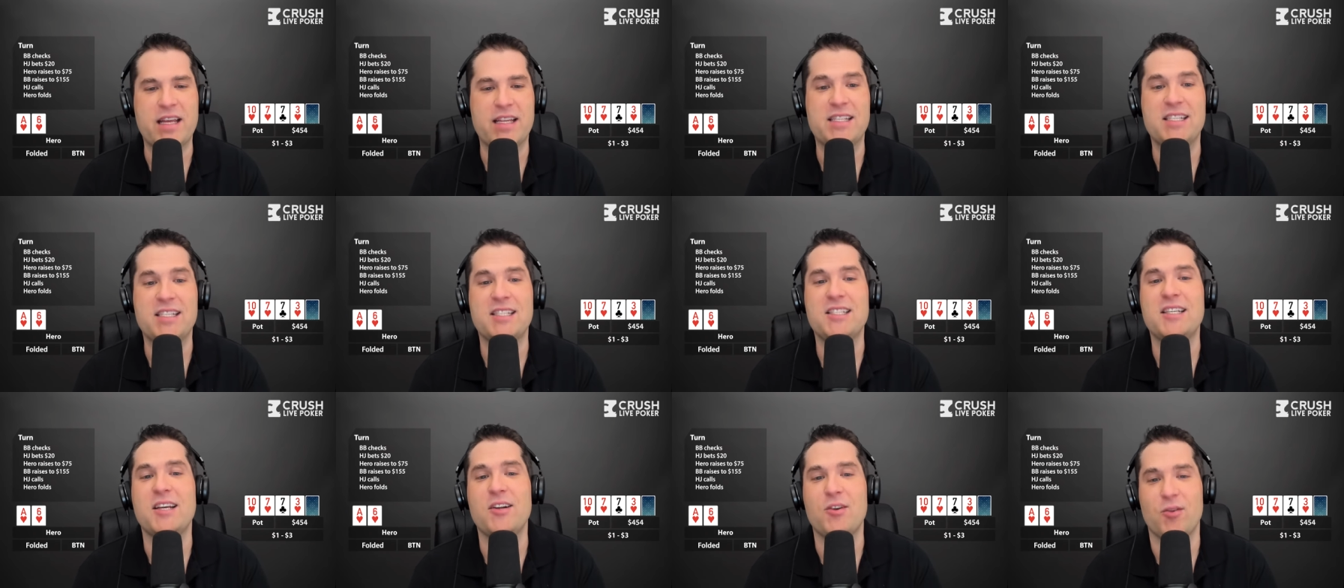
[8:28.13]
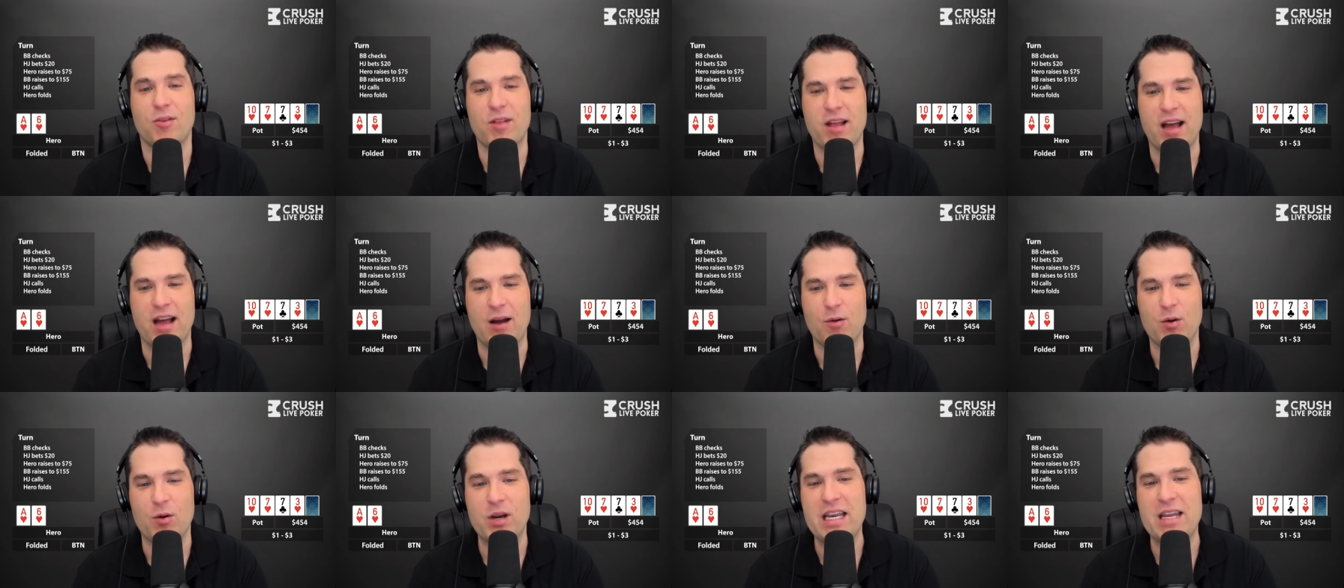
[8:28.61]
consider
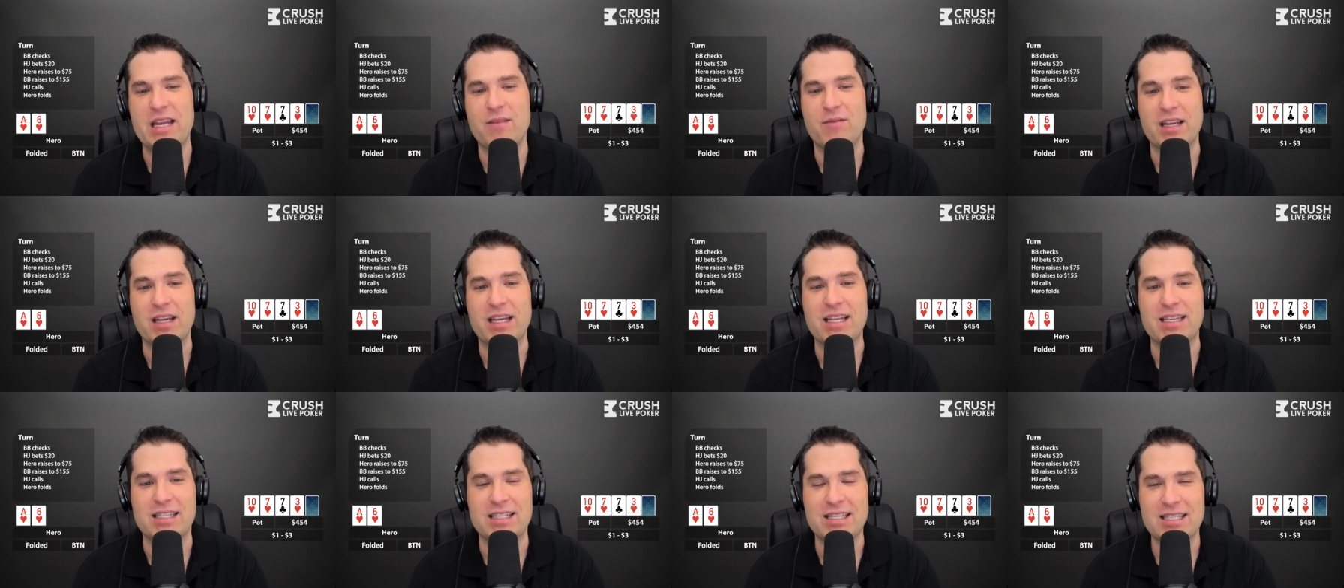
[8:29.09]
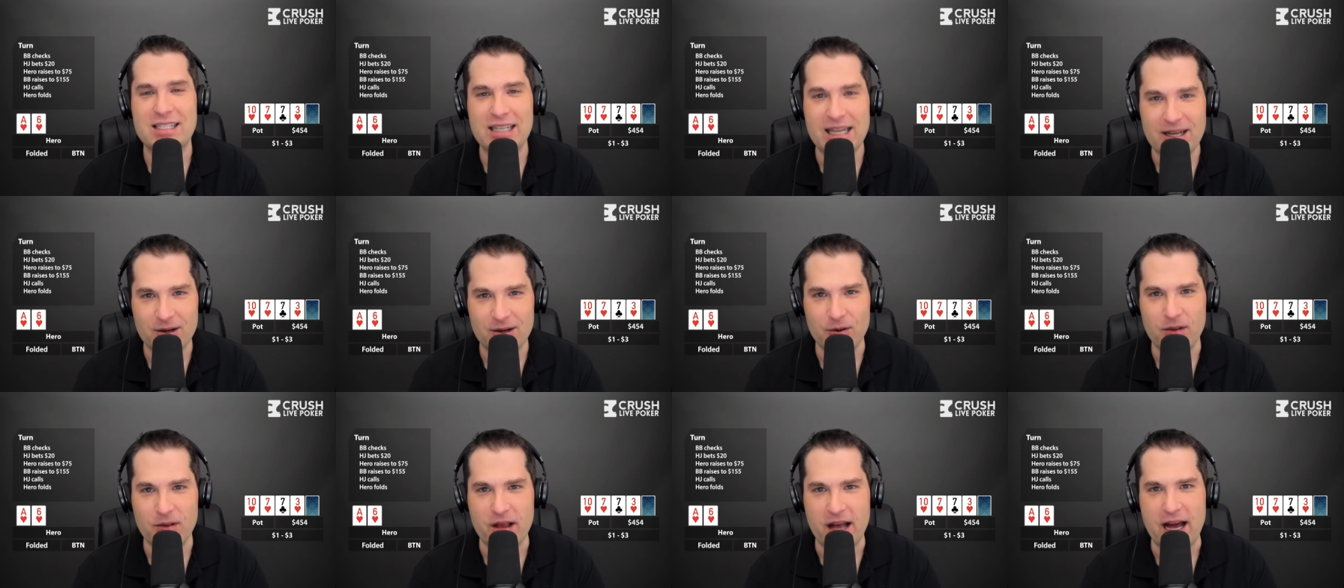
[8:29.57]
that. I wouldn't even
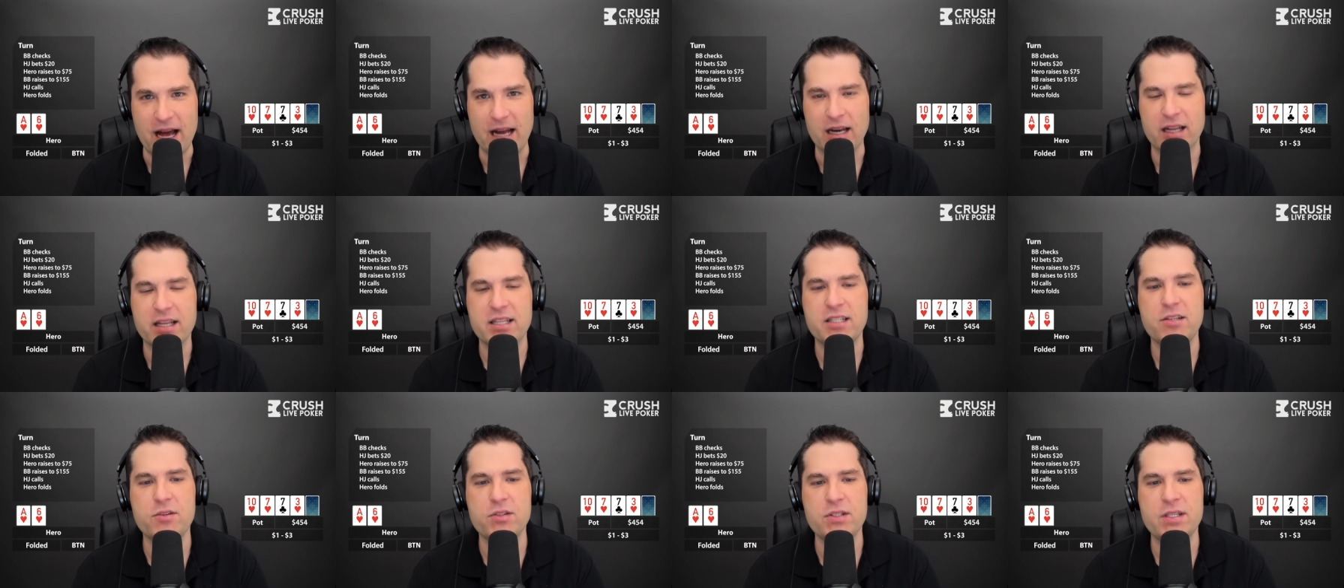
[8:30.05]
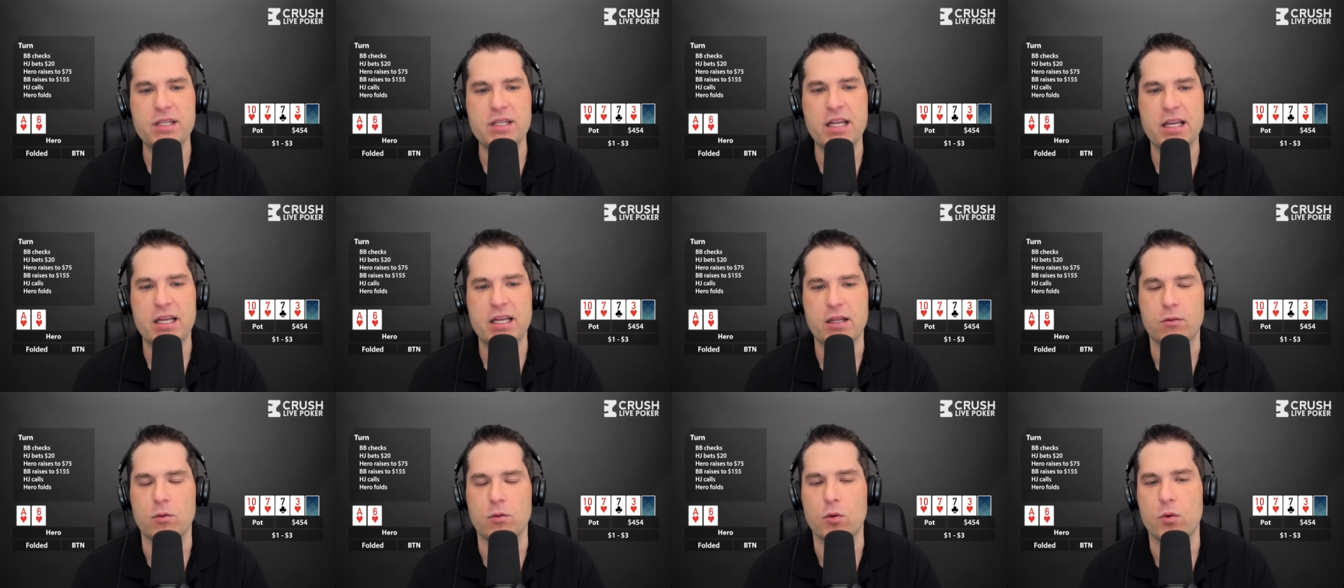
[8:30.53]
consider that. 'Cause here's the
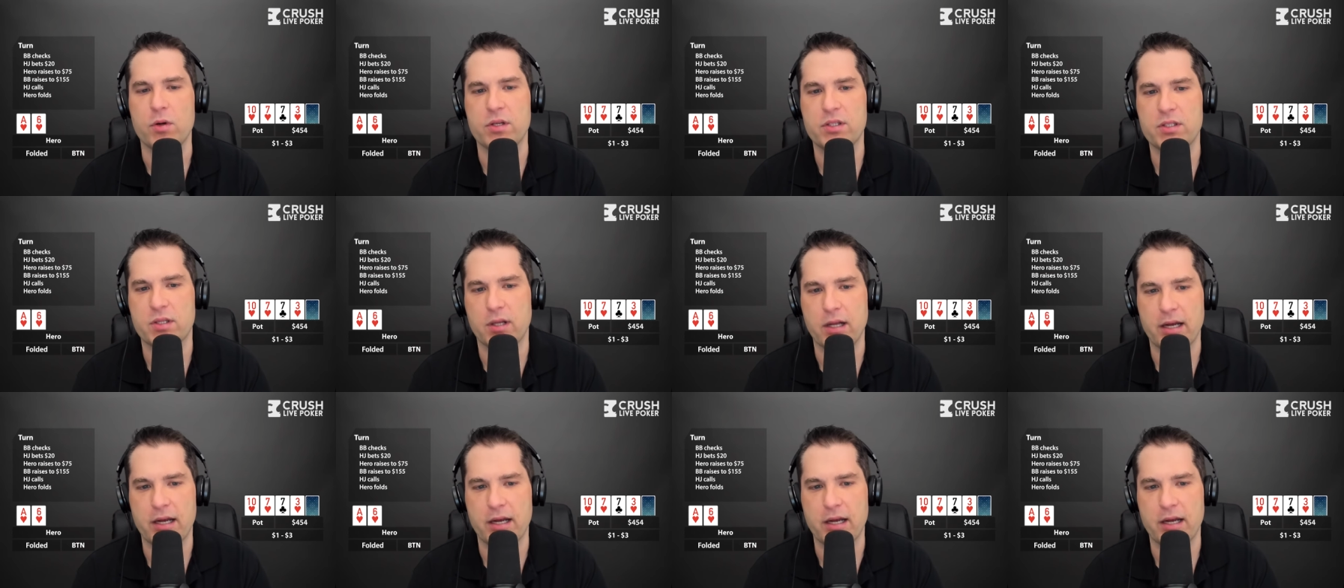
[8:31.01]
thing, Lewis,